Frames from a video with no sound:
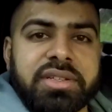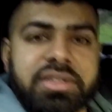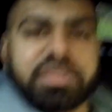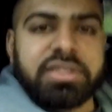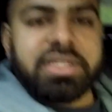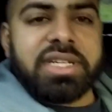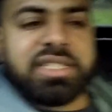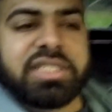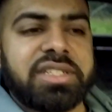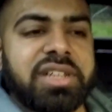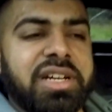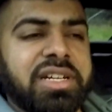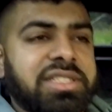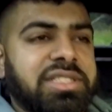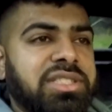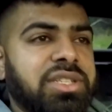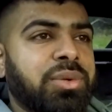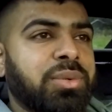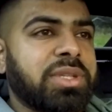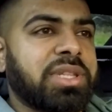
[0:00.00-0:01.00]
Yes guys,
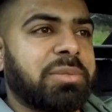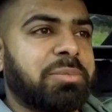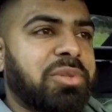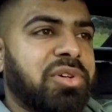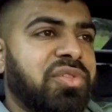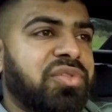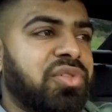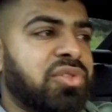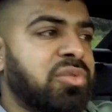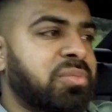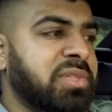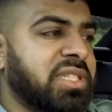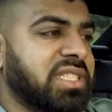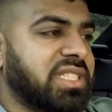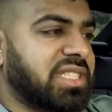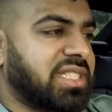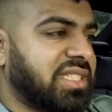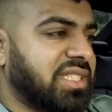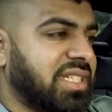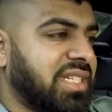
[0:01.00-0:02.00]
so with the
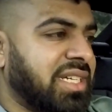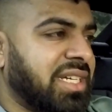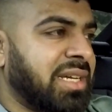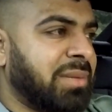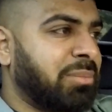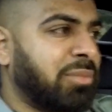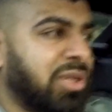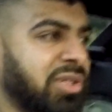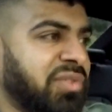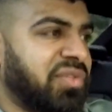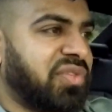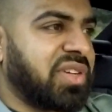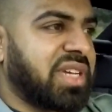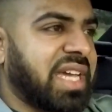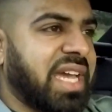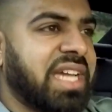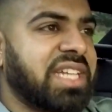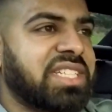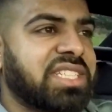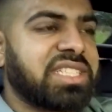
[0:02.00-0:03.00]
performance
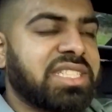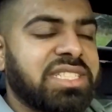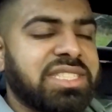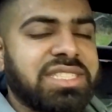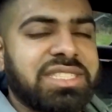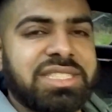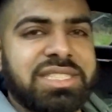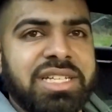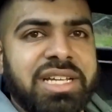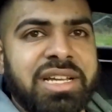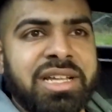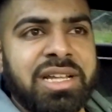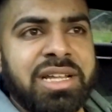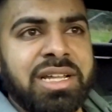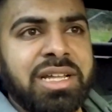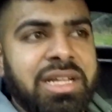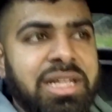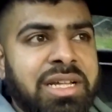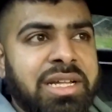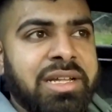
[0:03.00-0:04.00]
modifications,
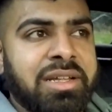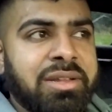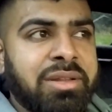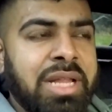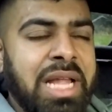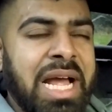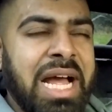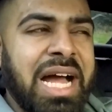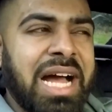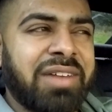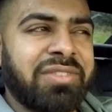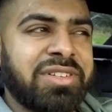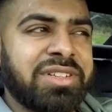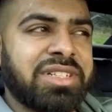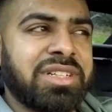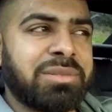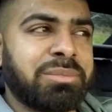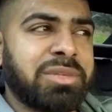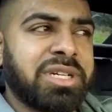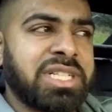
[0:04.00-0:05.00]
I haven't
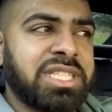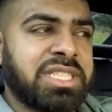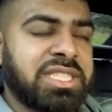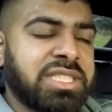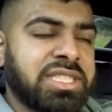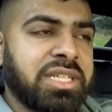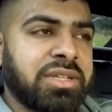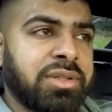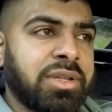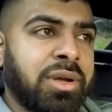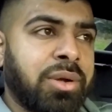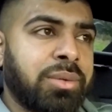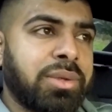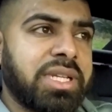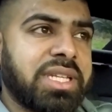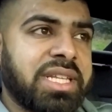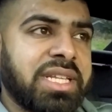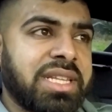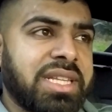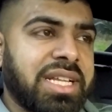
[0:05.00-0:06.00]
done much. So the only
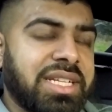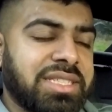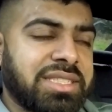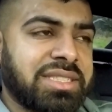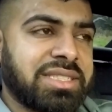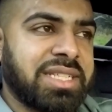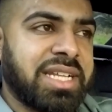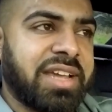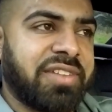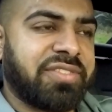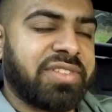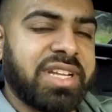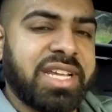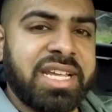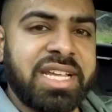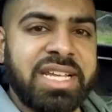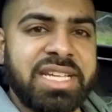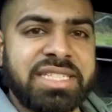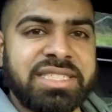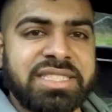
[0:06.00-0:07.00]
thing that's left
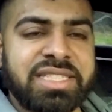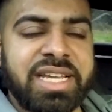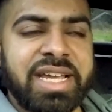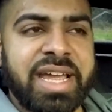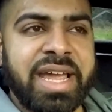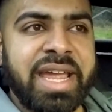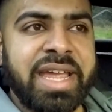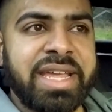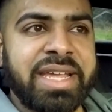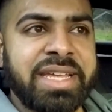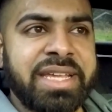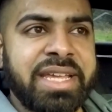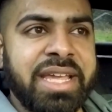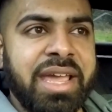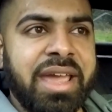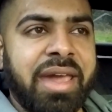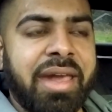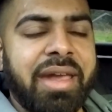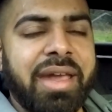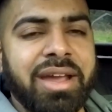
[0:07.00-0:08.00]
is a
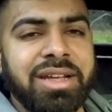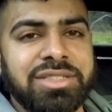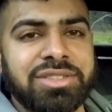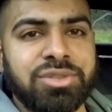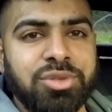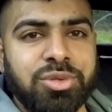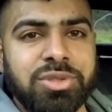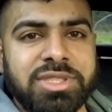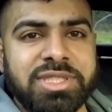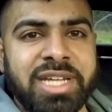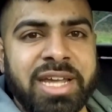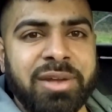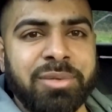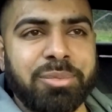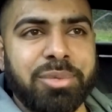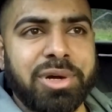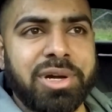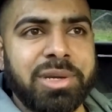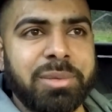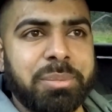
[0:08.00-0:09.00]
exhaust
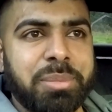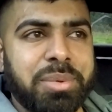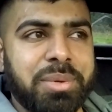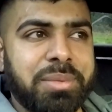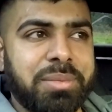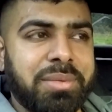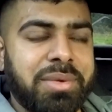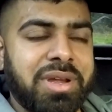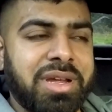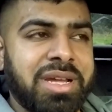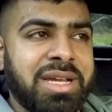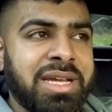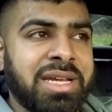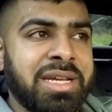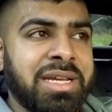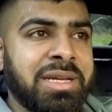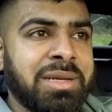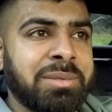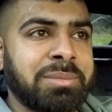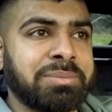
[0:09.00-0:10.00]
downpipe,
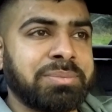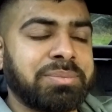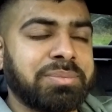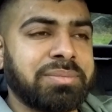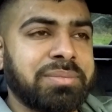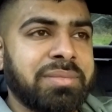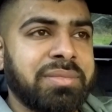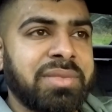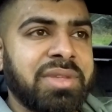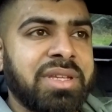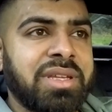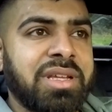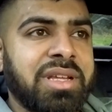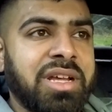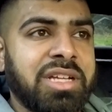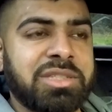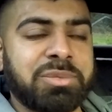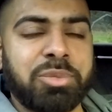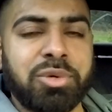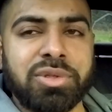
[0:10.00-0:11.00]

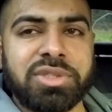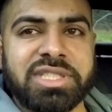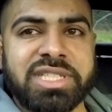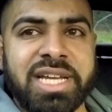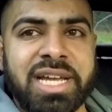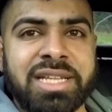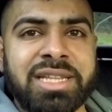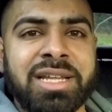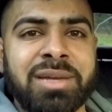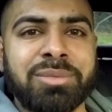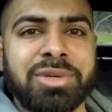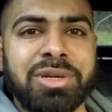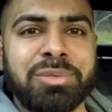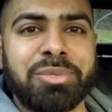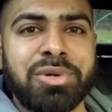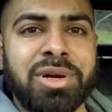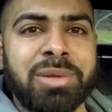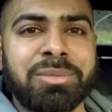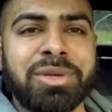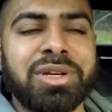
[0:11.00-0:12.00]
a sports cap that I'm going to
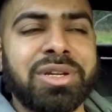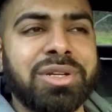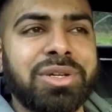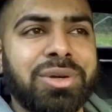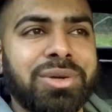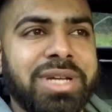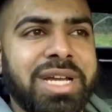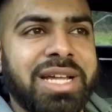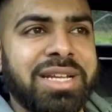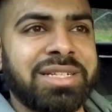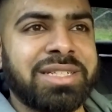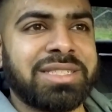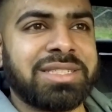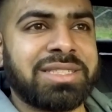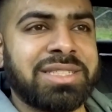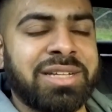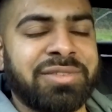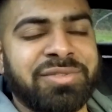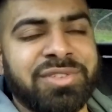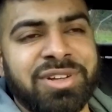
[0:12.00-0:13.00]
put. I'm not going to go
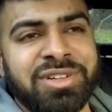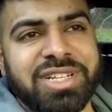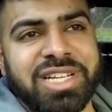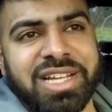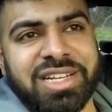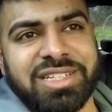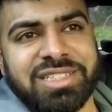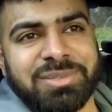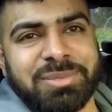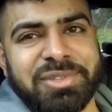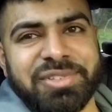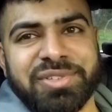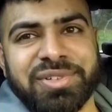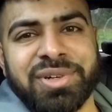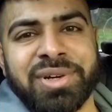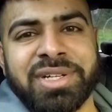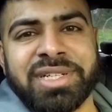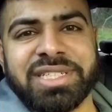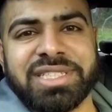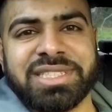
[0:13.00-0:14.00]
catless. I've gone catless
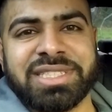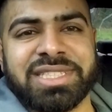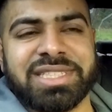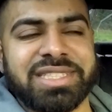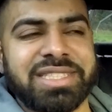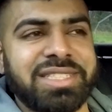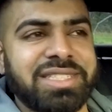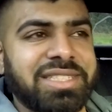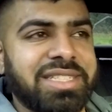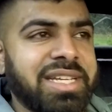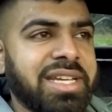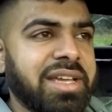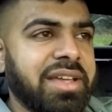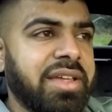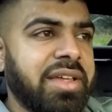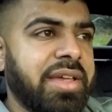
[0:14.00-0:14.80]
before and it's disgusting.